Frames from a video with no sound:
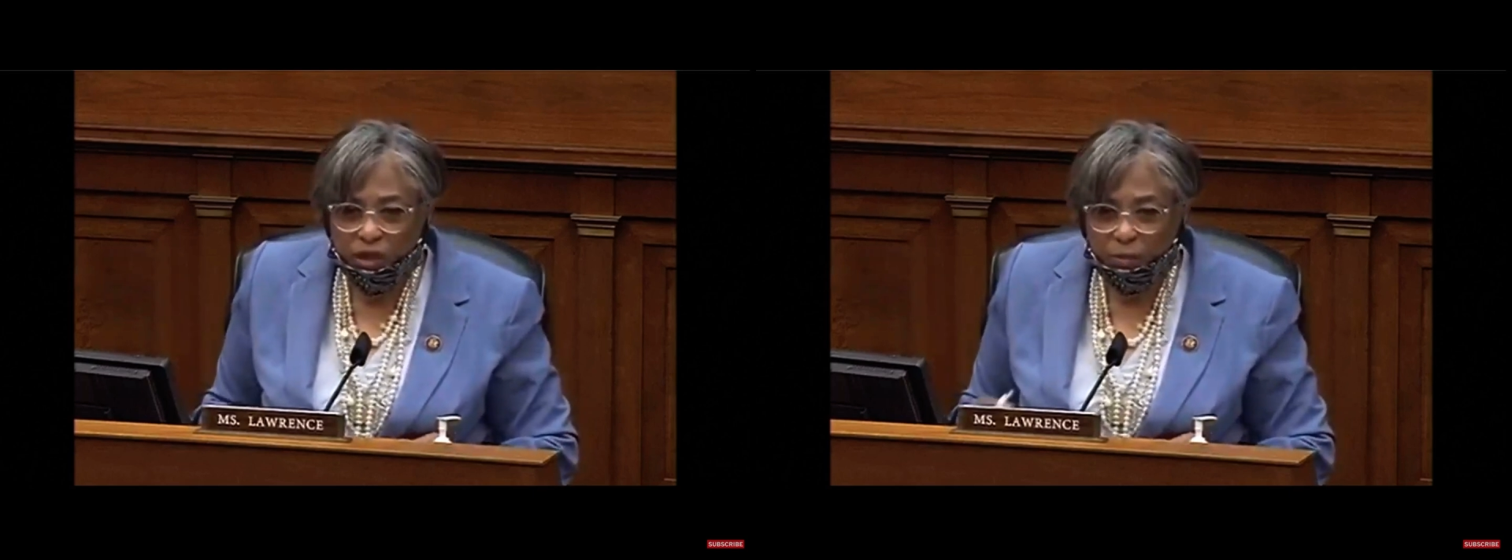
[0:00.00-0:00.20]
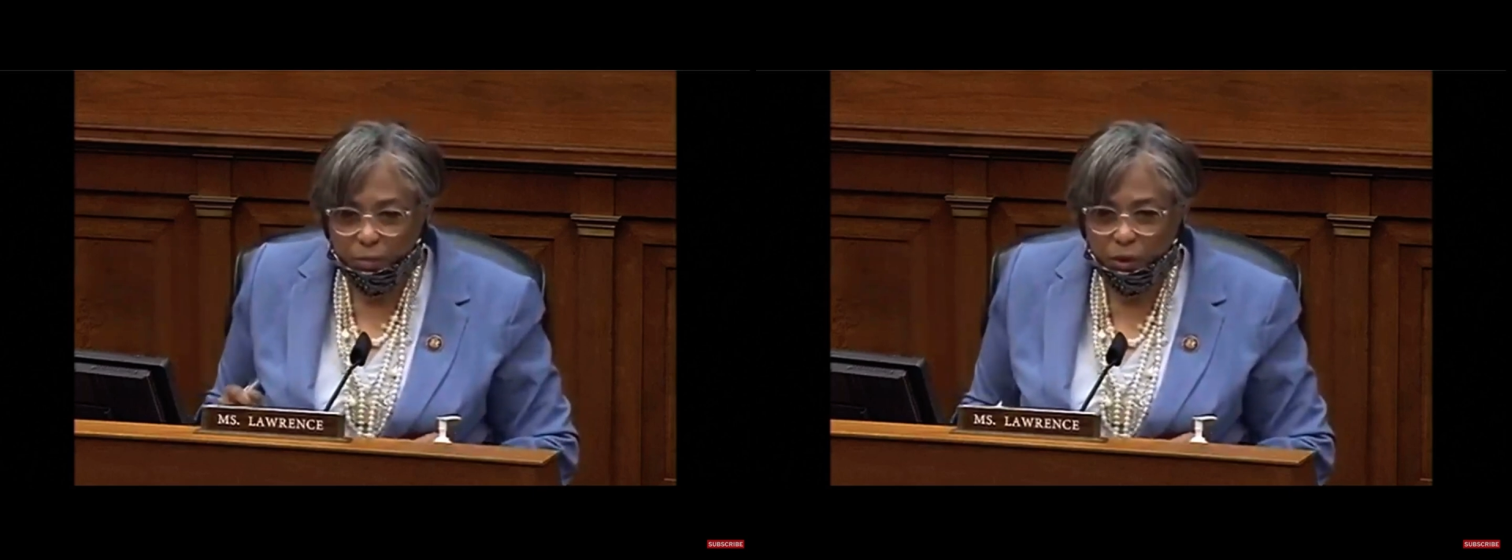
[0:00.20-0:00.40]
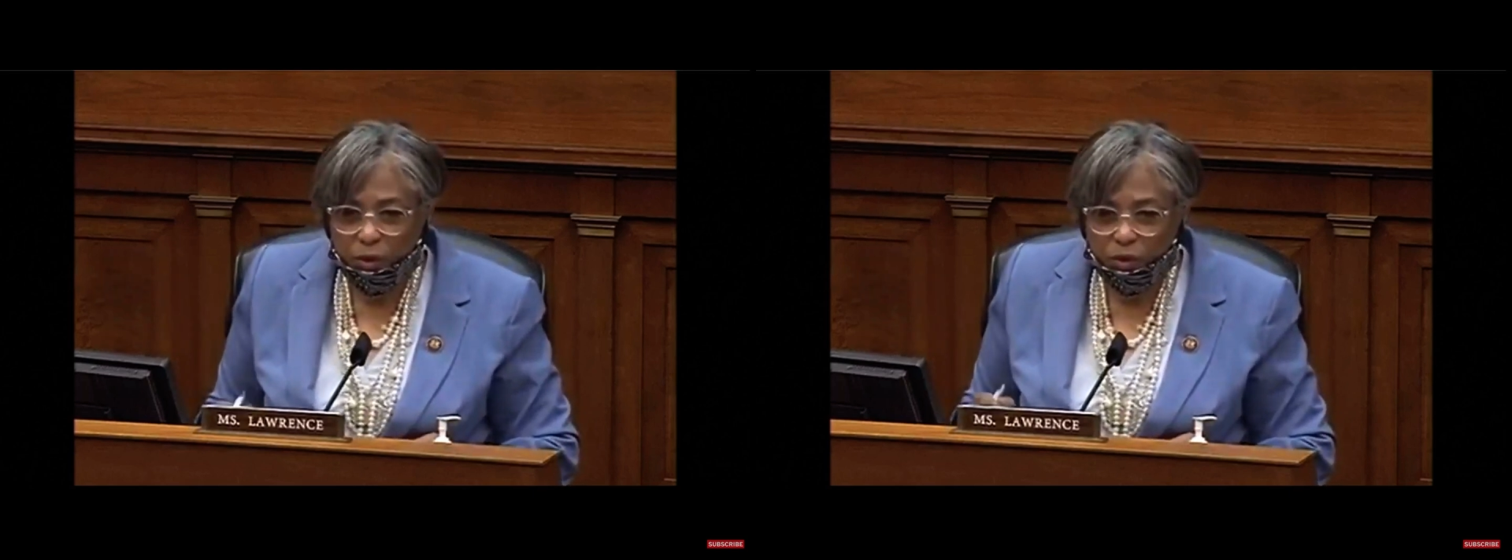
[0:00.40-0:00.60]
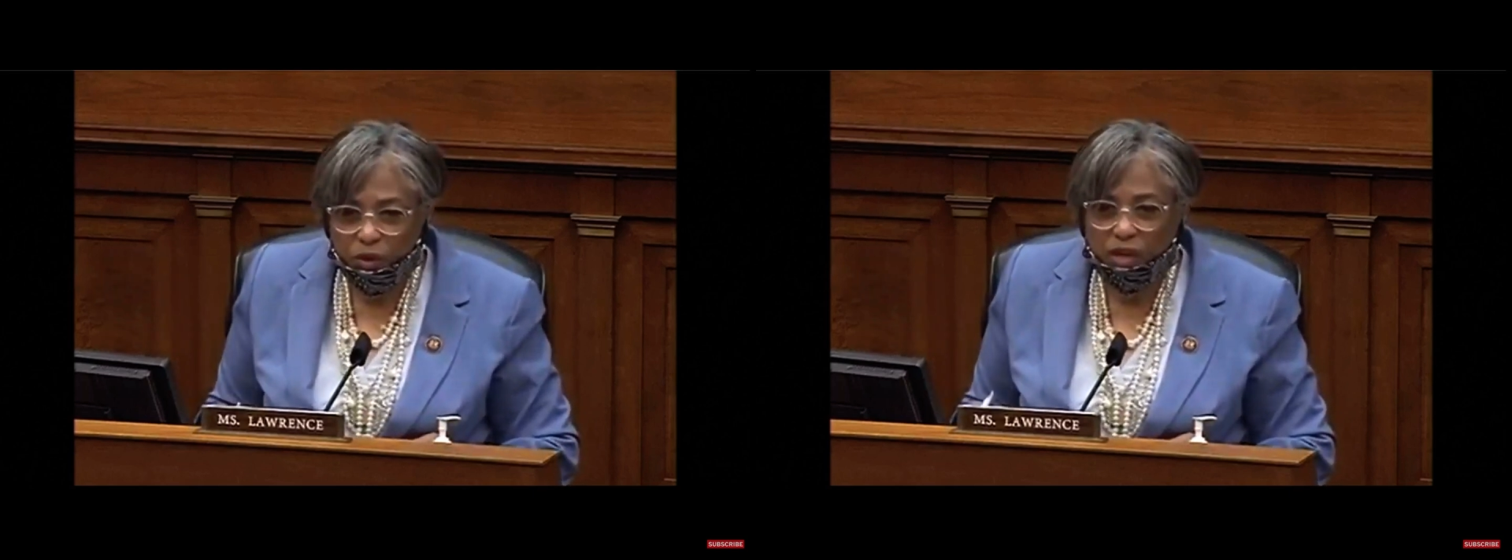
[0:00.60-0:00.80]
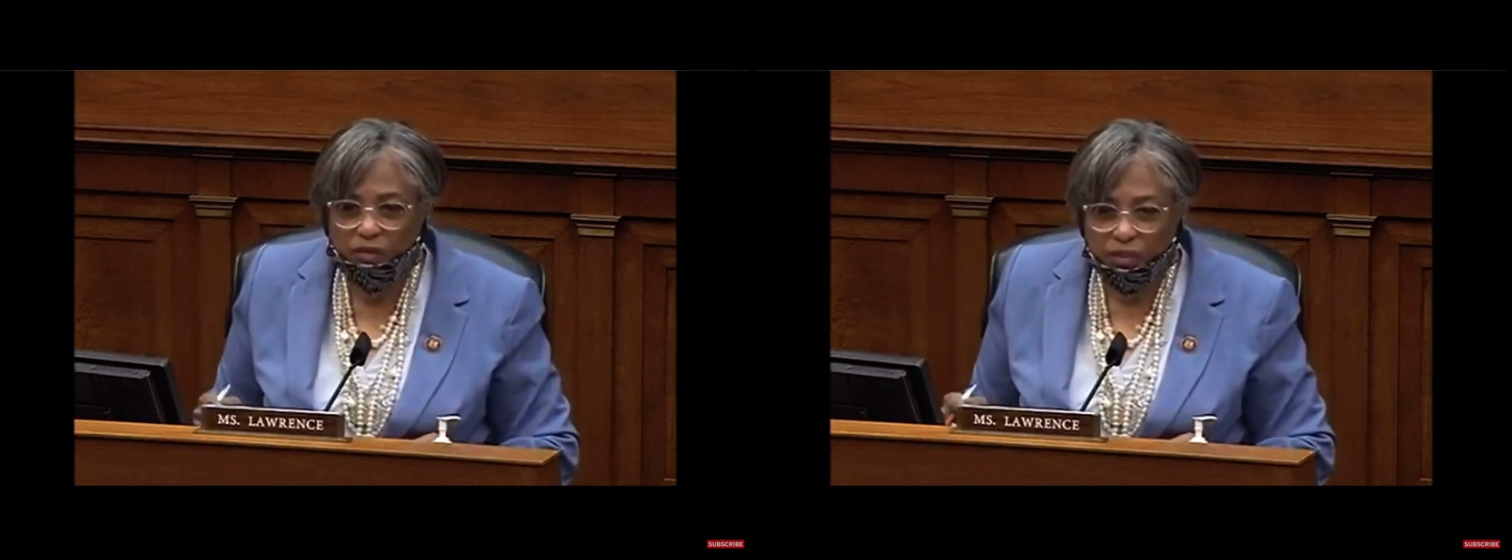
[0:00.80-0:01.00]
a post
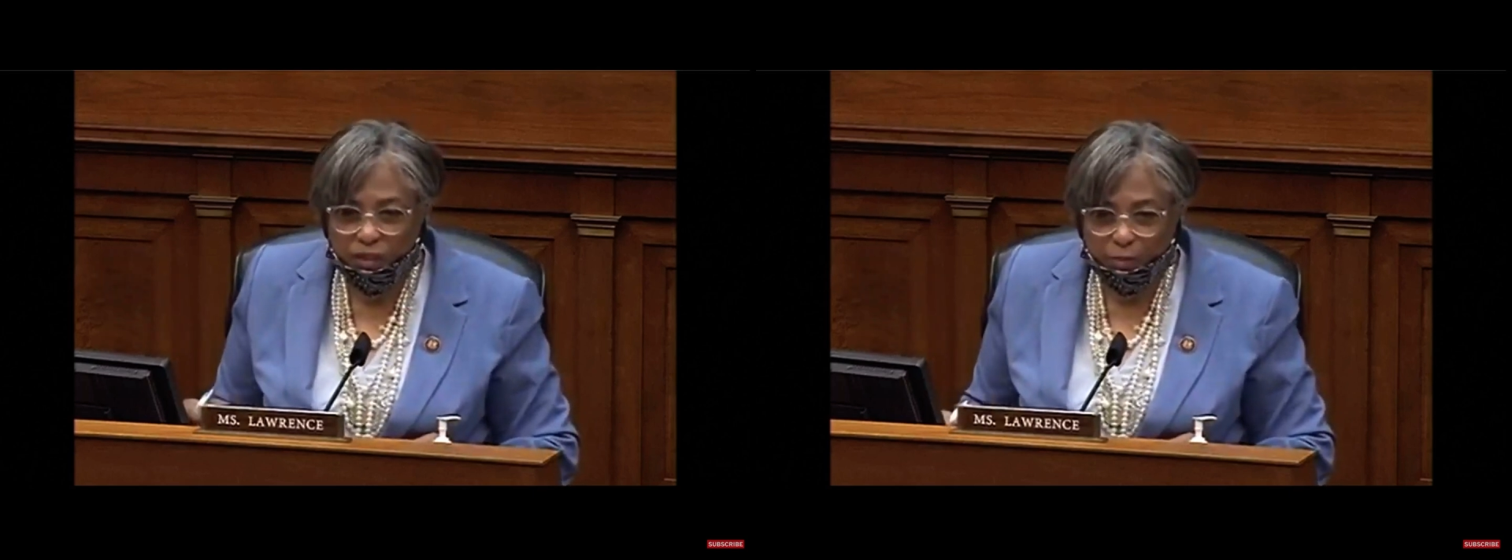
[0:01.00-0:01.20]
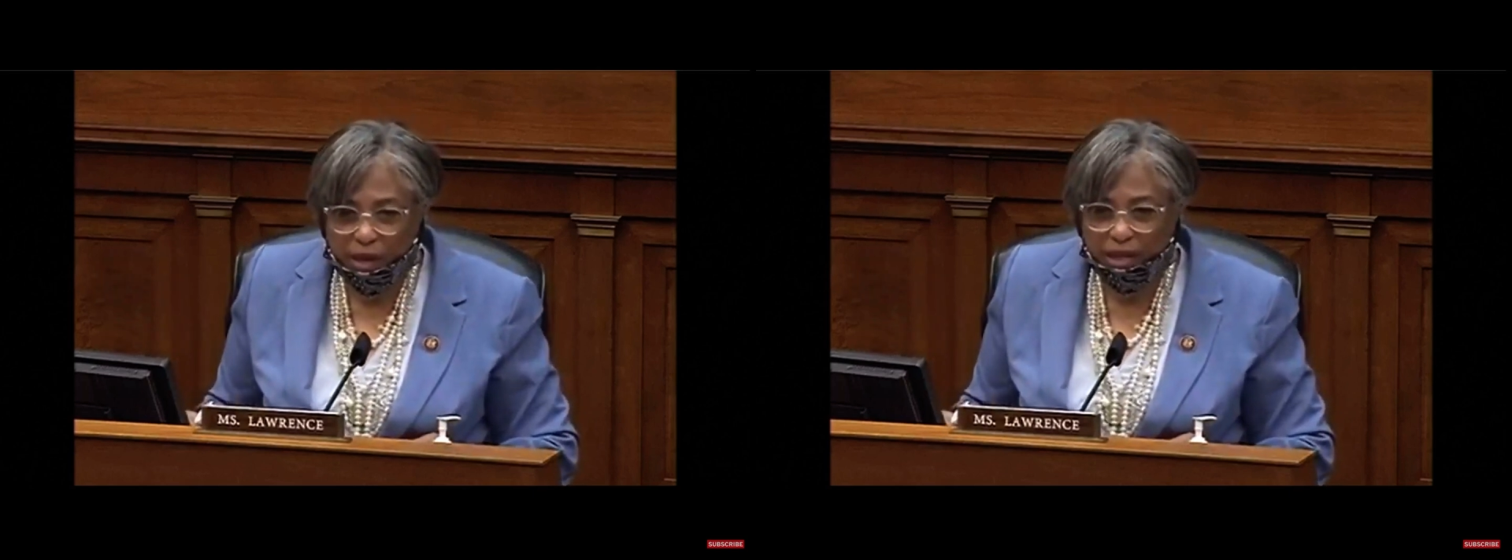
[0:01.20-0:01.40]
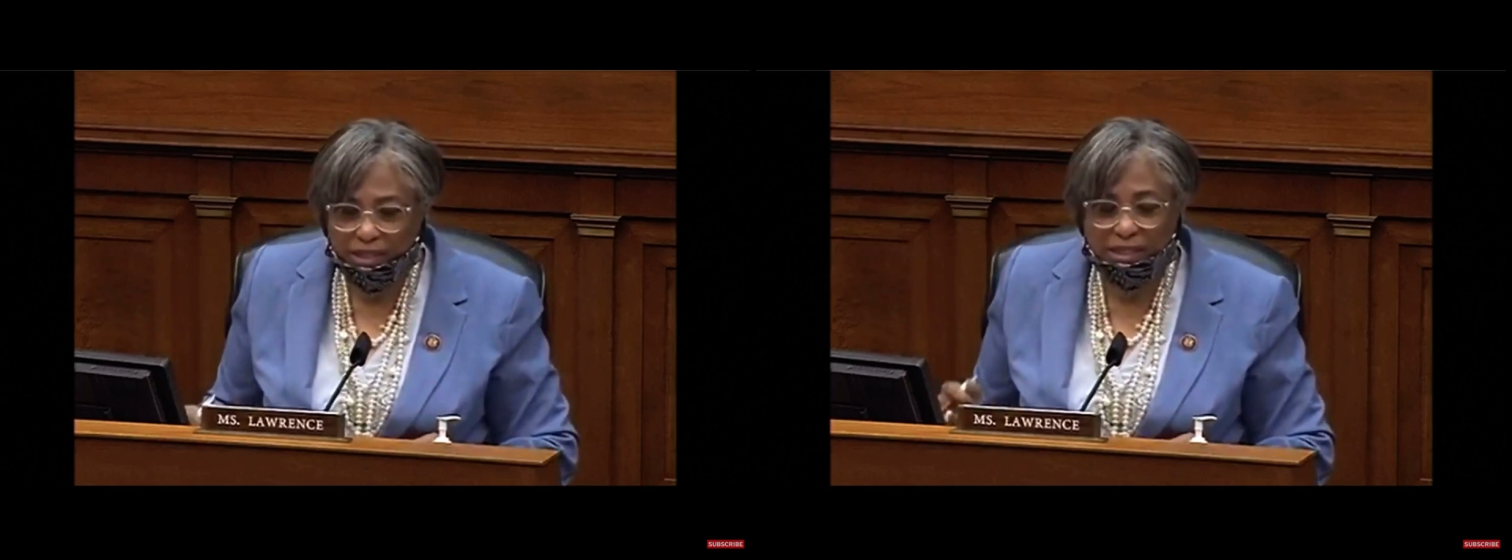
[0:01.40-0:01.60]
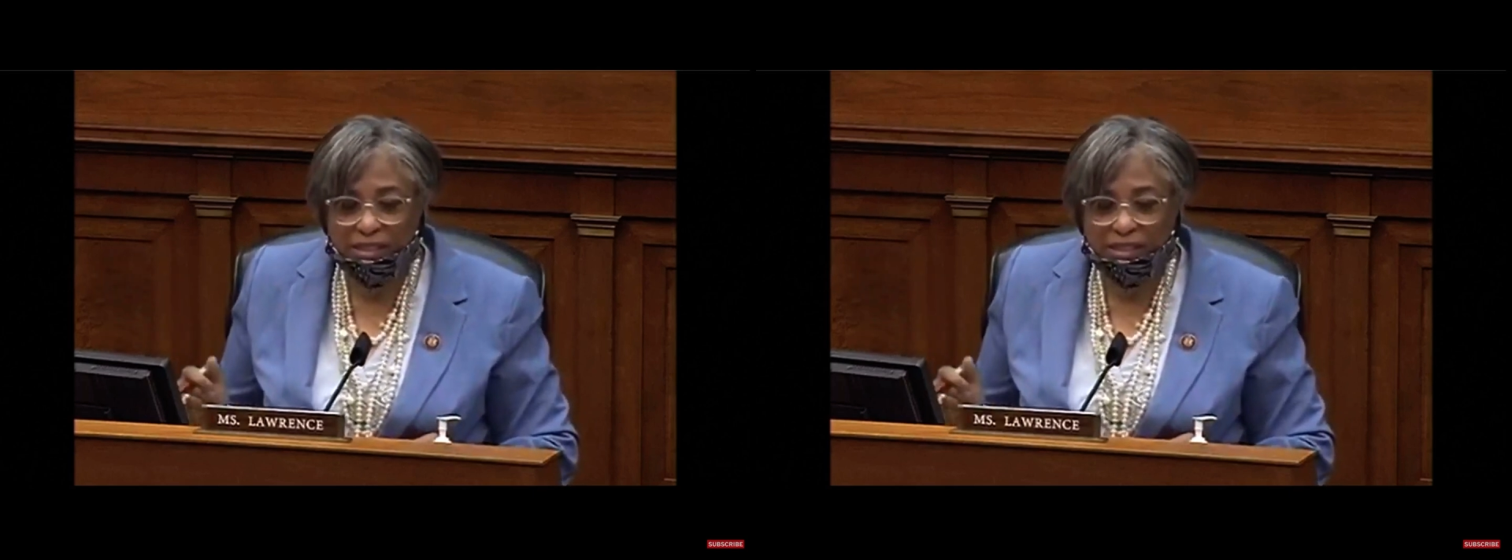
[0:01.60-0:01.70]
office box.